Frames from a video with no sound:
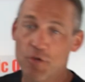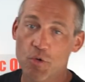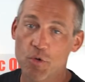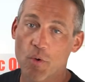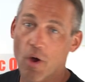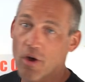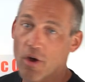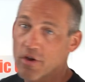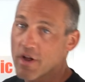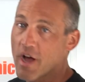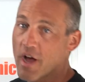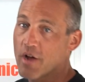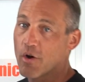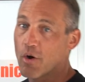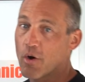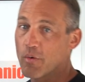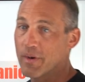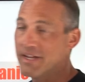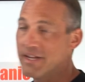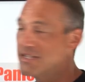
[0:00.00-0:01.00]
you are not
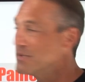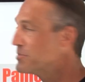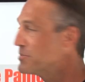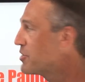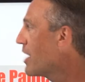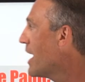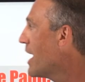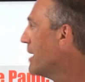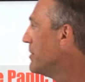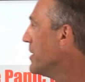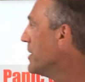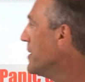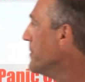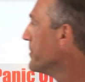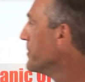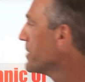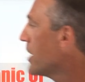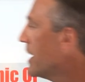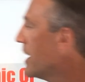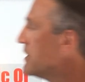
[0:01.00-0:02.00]
already subscribed.
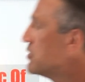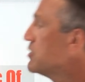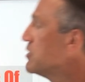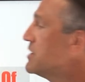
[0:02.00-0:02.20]
All right, so